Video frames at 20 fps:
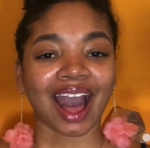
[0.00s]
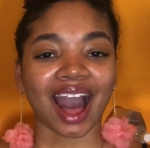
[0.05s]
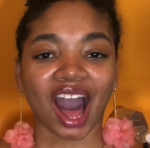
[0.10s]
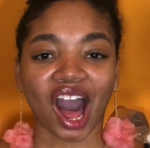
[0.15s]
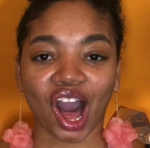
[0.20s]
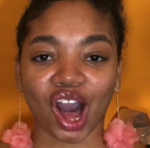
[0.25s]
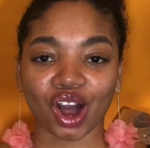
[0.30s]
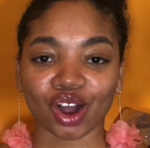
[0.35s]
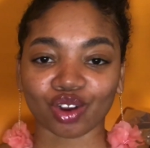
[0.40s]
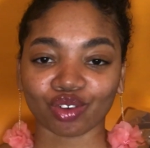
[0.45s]

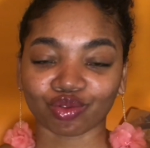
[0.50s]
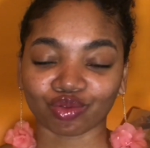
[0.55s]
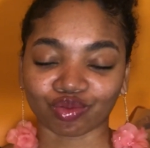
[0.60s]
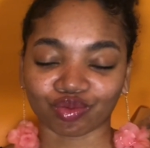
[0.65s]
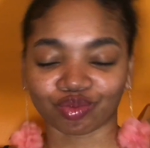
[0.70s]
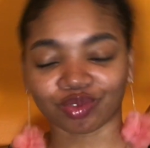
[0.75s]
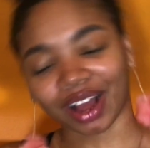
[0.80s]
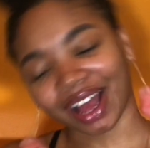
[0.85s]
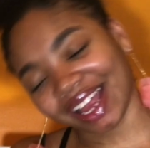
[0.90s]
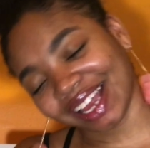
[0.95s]

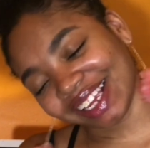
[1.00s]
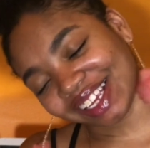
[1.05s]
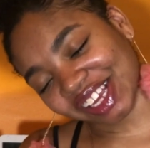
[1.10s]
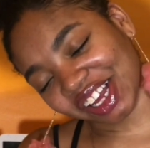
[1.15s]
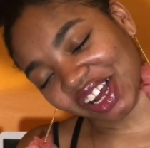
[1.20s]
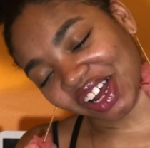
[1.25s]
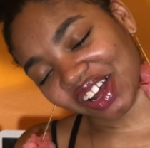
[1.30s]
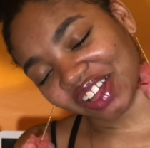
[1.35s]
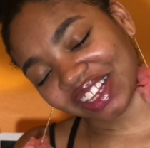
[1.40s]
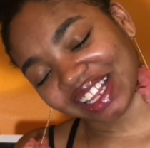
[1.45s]
Alright,
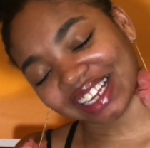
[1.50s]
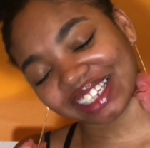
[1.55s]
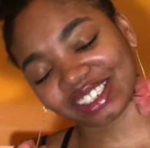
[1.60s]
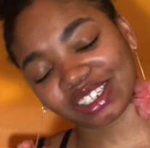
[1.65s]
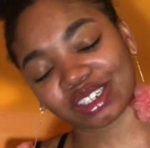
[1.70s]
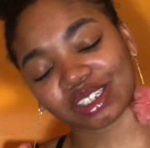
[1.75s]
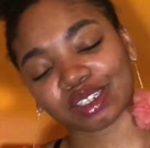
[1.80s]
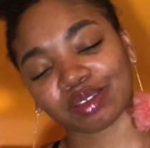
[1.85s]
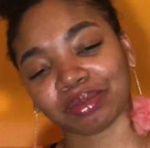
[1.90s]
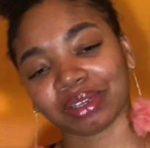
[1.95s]
y'all, that's
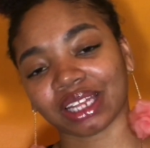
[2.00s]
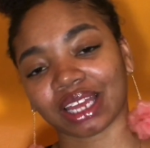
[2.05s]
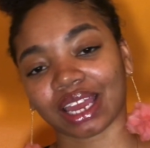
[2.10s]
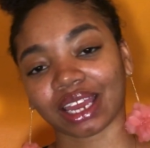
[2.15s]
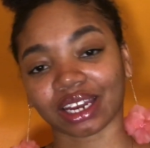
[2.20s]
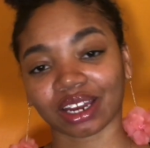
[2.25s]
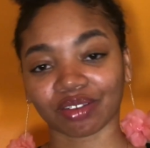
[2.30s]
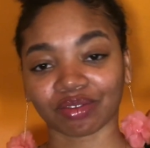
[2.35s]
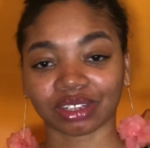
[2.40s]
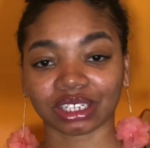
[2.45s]
going to be the end
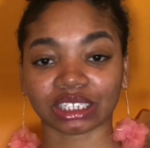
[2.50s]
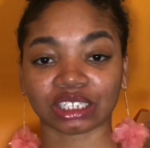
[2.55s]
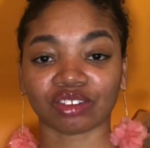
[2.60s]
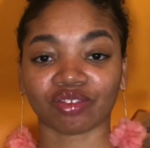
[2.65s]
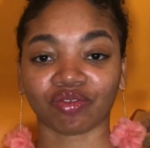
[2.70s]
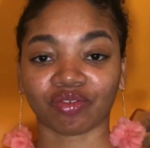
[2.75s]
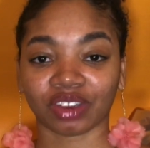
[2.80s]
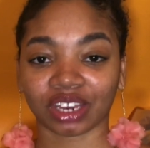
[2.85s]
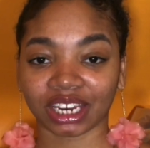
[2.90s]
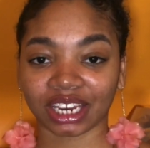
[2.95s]
of this
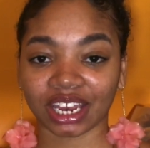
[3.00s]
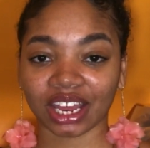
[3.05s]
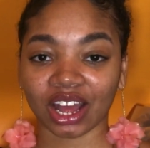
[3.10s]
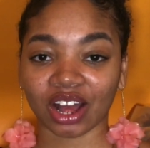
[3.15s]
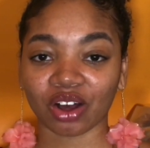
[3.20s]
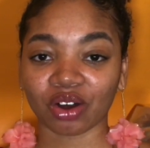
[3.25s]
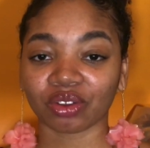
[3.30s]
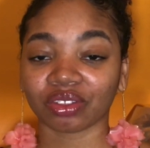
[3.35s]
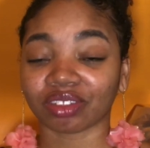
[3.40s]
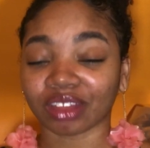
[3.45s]

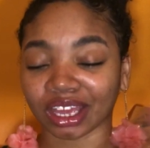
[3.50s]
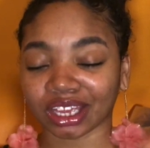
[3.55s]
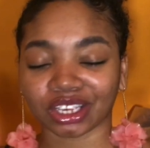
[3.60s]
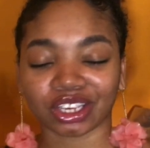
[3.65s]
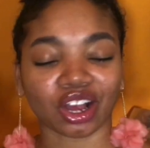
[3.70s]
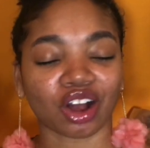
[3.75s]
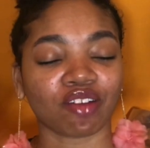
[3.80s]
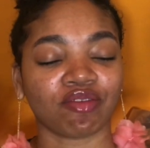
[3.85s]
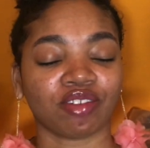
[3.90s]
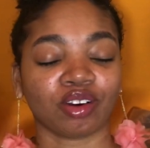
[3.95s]
video. Thank
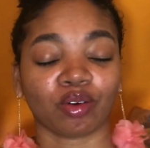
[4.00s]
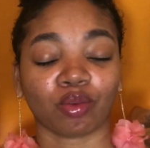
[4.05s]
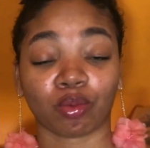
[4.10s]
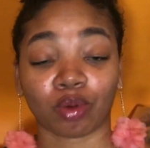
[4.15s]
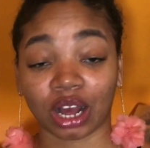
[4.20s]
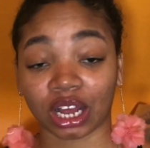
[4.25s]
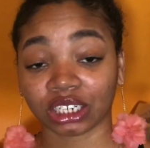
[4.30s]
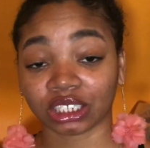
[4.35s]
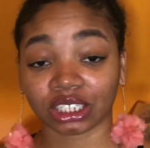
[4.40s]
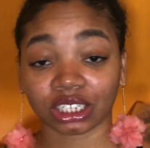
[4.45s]
y'all for
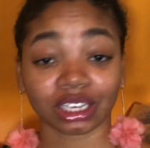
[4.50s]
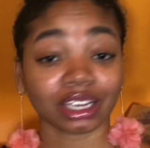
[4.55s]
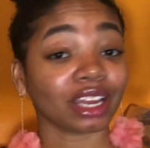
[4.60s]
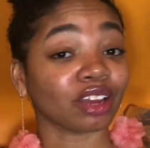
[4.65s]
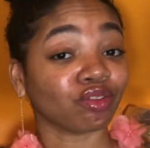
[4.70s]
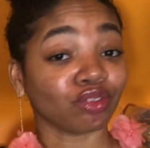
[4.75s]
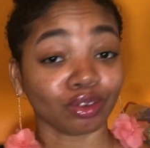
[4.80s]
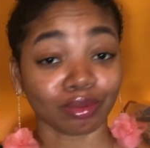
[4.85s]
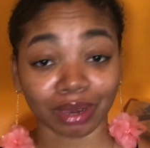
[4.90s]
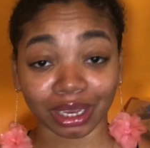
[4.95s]
watching. If
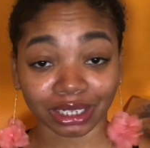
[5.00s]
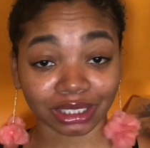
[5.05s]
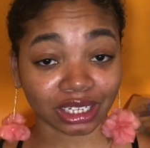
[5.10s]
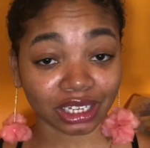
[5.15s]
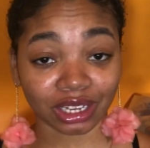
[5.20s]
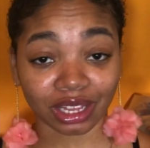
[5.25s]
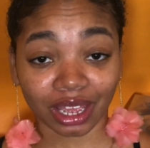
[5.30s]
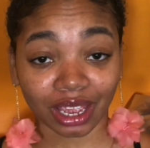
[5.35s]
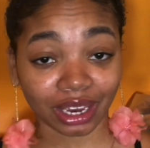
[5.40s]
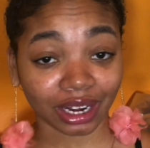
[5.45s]
you made it to
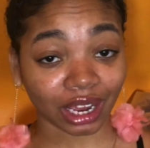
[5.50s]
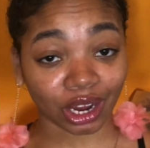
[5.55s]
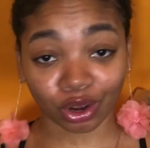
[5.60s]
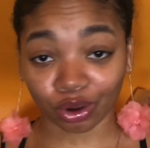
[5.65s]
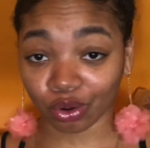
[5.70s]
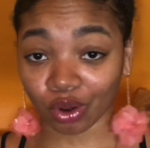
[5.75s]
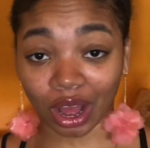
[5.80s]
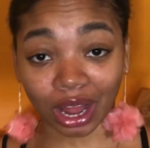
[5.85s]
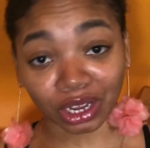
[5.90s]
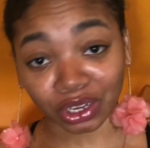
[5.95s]
the end, I don't know
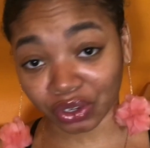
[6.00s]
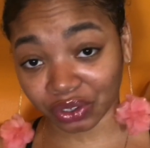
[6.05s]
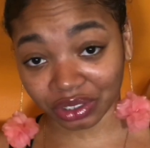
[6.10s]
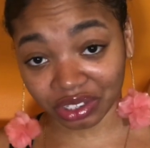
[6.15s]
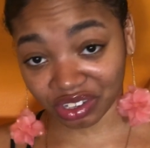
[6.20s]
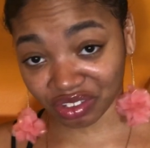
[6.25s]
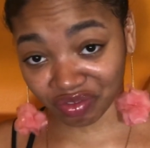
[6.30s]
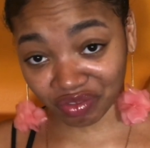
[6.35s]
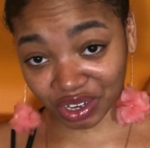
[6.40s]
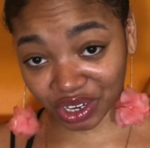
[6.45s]
how long
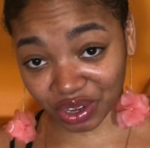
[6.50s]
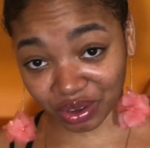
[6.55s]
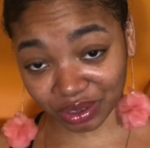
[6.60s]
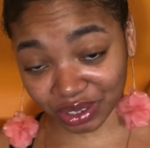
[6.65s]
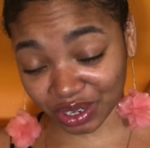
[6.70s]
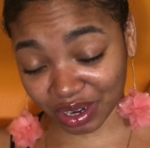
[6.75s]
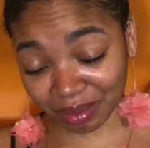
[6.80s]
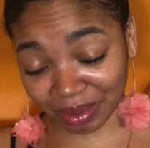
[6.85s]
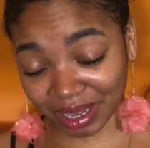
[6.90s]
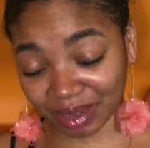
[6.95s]
this video is
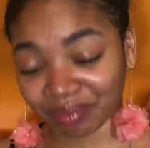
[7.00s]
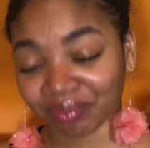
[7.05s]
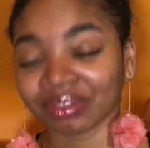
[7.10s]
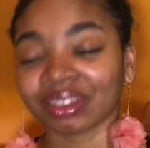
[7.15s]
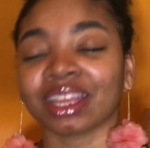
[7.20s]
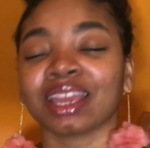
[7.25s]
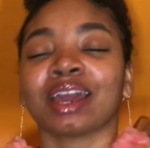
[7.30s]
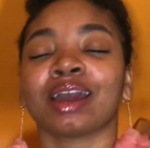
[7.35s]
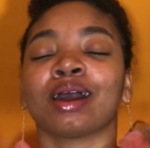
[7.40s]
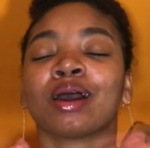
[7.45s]
going to be,
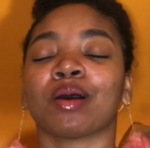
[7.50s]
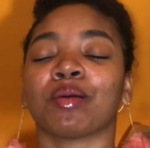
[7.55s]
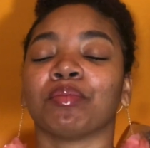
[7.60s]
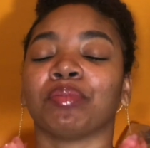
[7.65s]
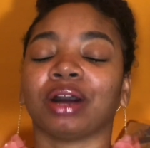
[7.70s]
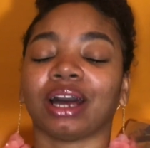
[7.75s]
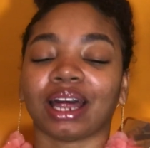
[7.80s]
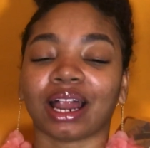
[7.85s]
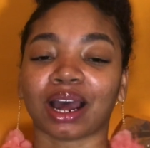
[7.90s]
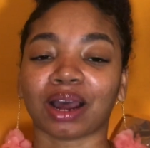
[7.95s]

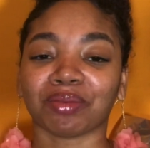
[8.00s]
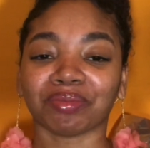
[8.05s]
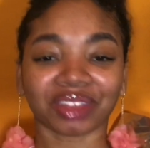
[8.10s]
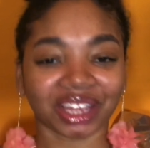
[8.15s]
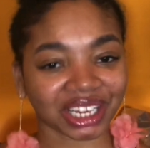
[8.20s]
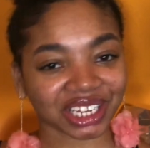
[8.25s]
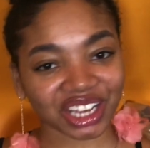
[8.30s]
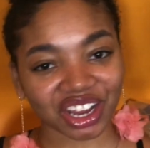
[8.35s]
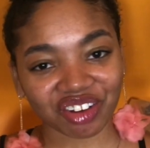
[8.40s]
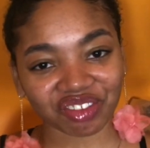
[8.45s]
but
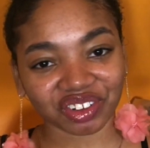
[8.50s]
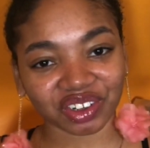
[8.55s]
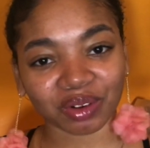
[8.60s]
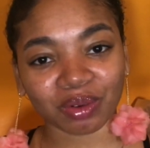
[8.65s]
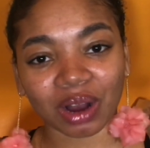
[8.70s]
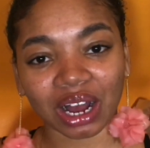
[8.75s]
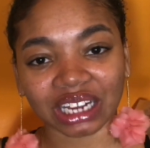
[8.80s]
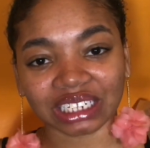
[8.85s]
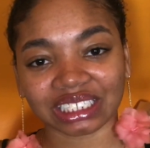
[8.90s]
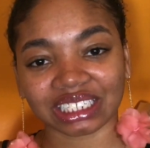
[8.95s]
thank y'all for
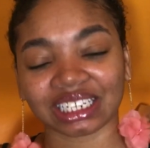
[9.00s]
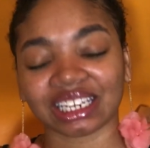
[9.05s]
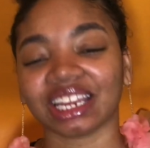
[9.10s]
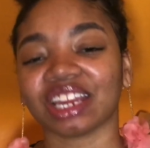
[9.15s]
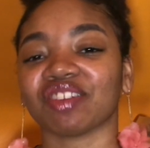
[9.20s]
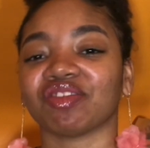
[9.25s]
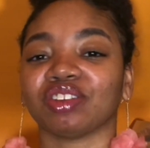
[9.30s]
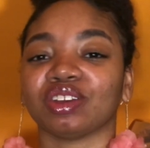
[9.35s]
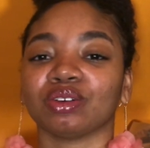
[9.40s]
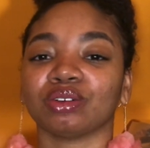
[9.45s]
watching.
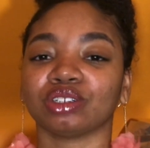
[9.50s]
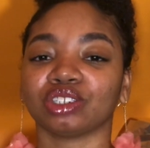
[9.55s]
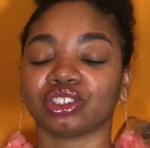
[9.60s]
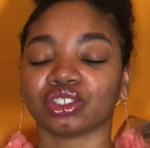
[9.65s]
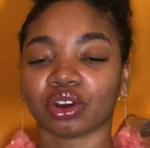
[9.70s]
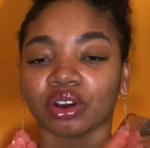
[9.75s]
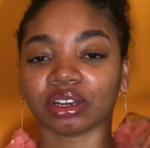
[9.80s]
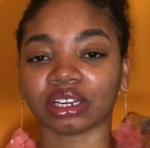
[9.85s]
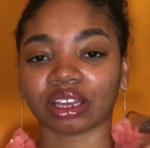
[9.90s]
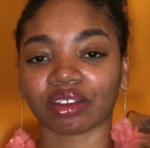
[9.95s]
If you
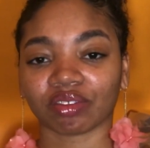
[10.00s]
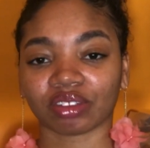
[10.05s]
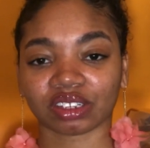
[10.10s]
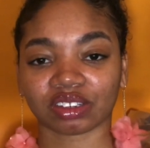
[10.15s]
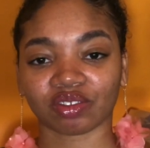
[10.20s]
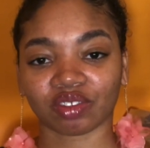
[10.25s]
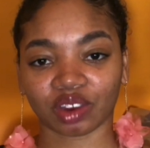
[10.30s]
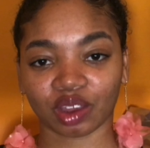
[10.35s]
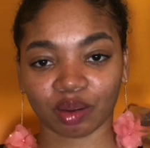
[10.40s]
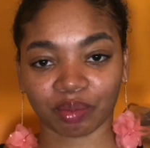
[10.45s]
enjoyed, give this
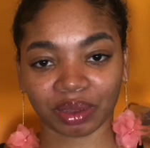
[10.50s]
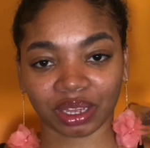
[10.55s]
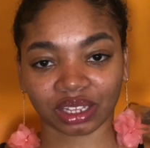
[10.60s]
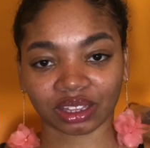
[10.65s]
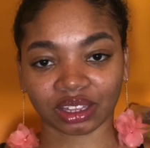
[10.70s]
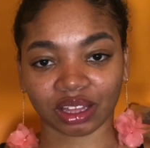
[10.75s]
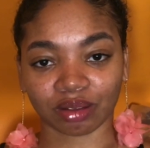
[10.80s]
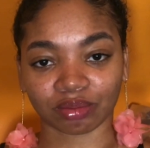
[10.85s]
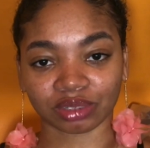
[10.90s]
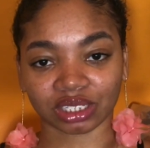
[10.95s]
video a big
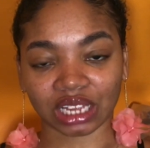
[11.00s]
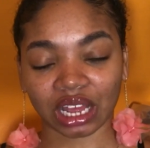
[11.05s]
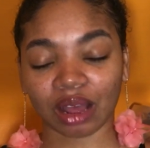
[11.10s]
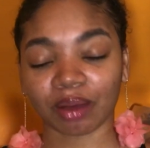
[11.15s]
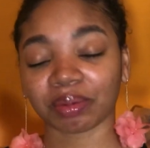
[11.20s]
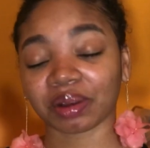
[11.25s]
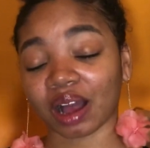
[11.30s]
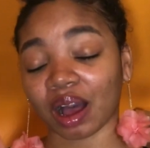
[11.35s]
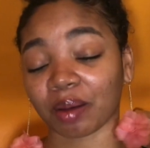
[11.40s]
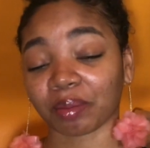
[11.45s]
thumbs up.
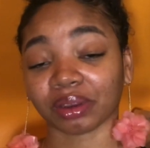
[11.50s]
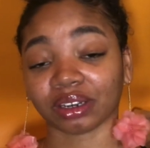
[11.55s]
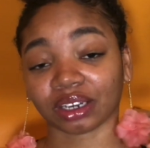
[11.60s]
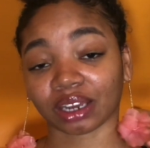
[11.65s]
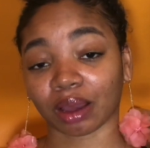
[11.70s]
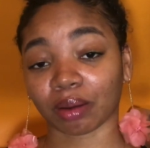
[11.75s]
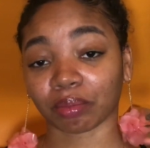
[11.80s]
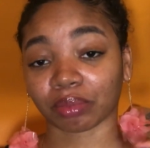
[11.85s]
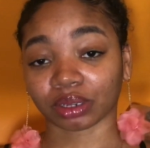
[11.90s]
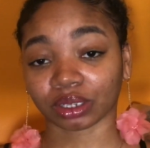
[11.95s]
Comment
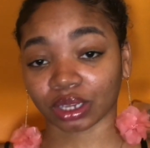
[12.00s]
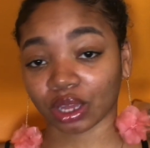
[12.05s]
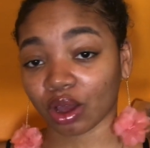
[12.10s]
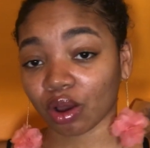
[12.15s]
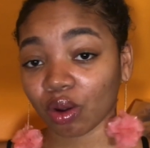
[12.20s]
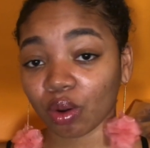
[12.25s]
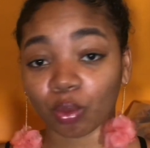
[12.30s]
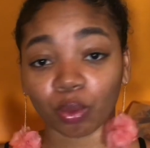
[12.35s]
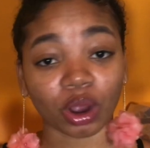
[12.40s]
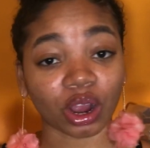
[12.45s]
down below
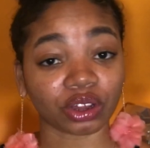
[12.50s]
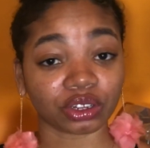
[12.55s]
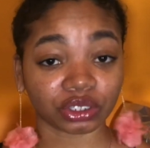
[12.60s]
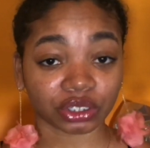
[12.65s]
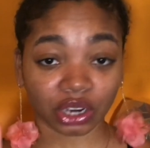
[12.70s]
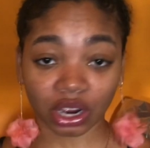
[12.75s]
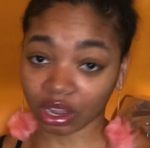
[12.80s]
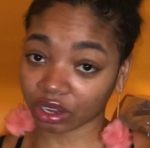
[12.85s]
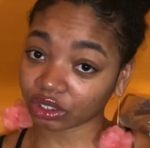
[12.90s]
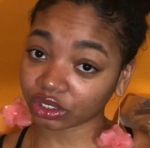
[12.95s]
what other
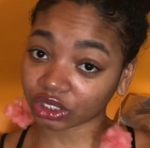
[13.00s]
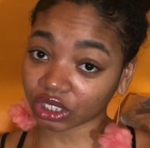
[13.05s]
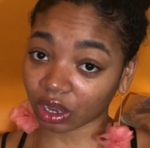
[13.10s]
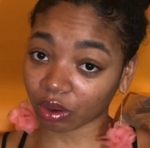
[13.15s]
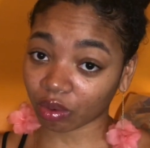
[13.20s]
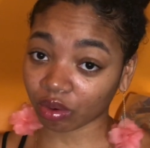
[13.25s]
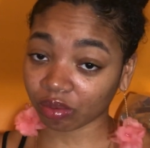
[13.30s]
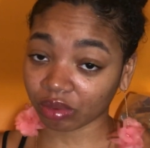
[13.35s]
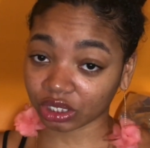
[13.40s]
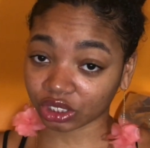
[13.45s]
colors y'all
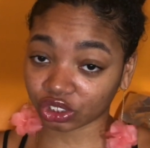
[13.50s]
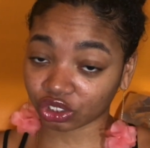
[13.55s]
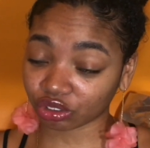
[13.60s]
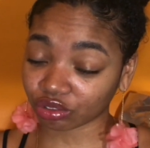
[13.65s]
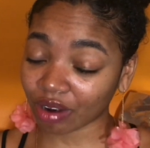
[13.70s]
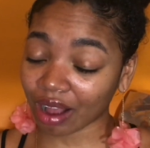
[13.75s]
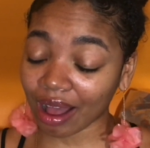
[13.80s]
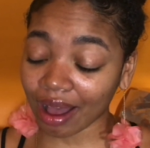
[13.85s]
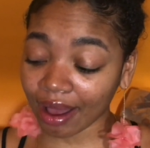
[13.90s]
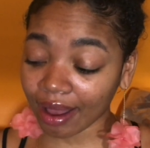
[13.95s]
want me to
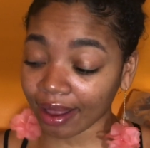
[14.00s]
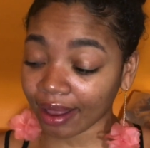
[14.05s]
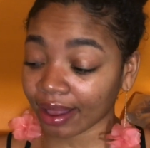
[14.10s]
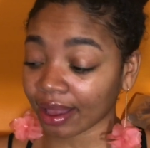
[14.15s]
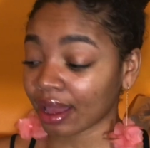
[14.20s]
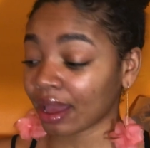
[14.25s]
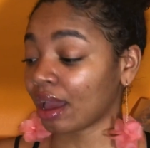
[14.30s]
try.